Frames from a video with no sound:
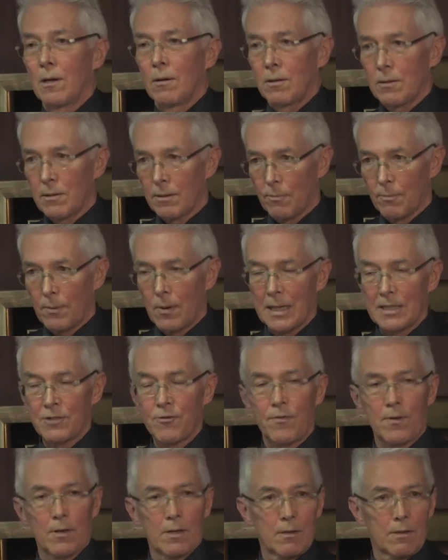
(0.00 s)
the price
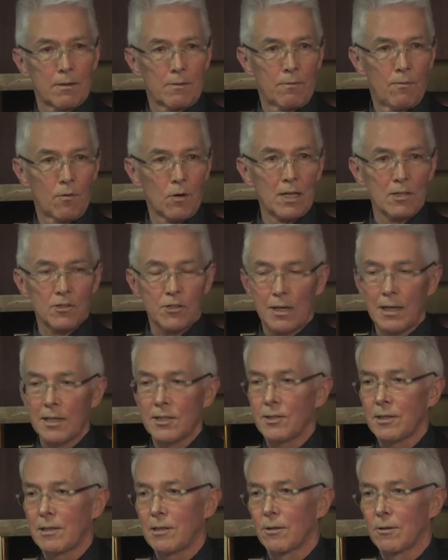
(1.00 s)

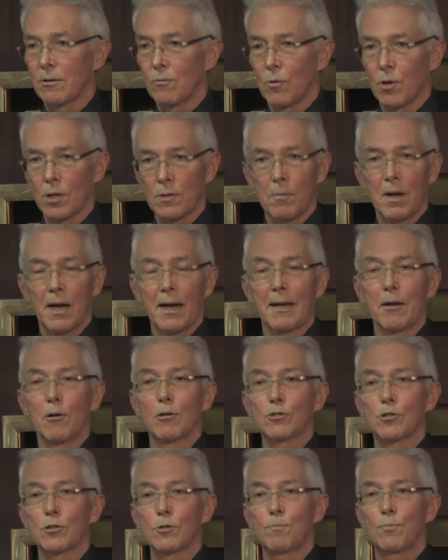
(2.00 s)
volatility on the world market, and
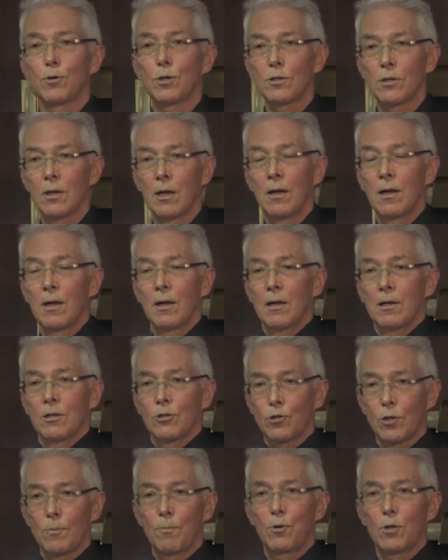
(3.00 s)
also
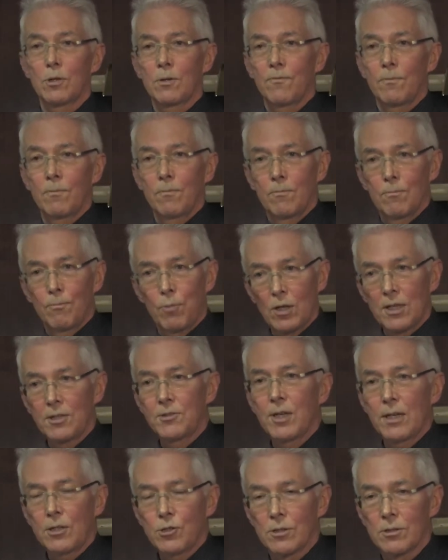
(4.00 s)
should put
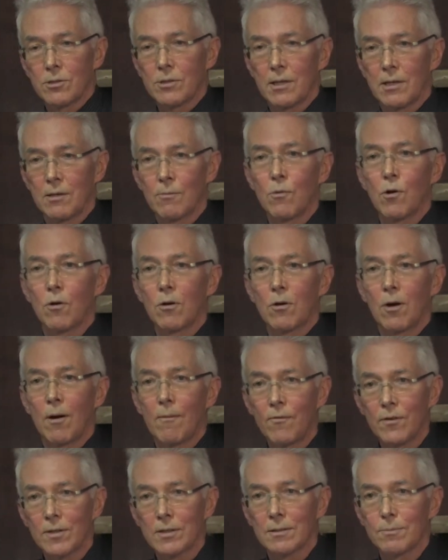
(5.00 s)
politicians in a more
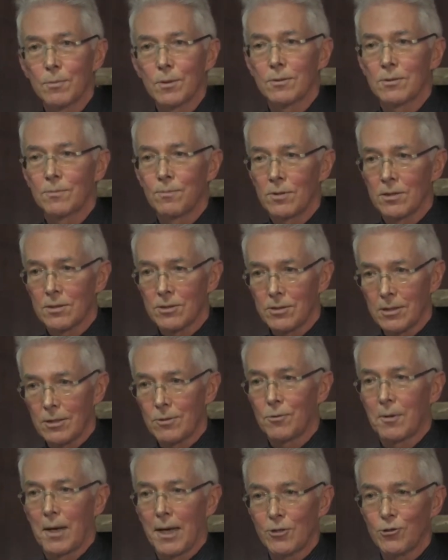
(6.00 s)
comfortable
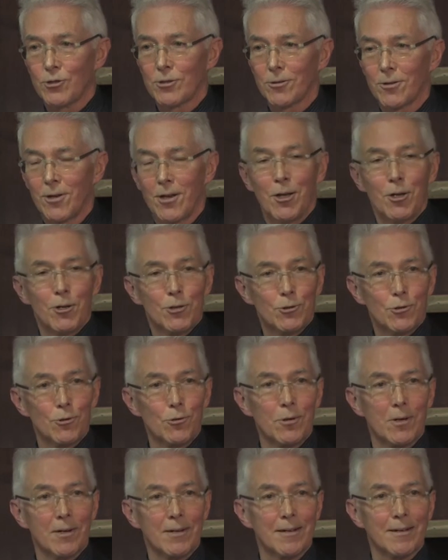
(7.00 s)
situation
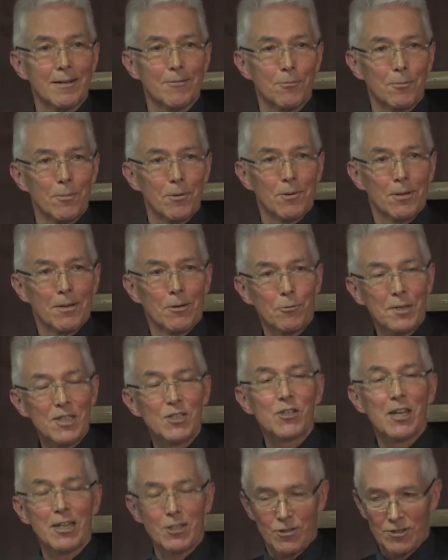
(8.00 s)
to
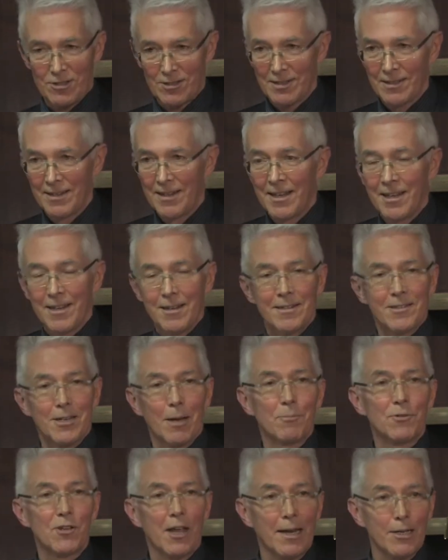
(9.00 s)
resist
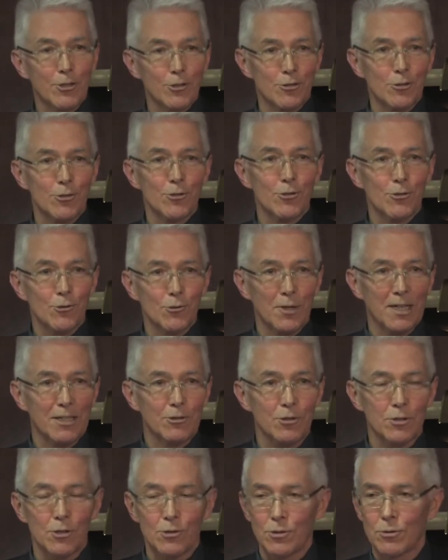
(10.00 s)
temptations to
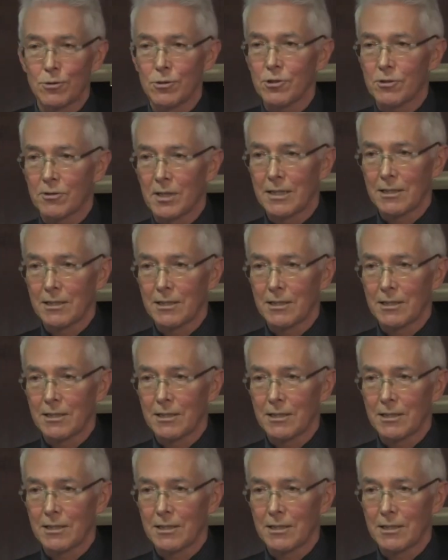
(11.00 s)
introduce trade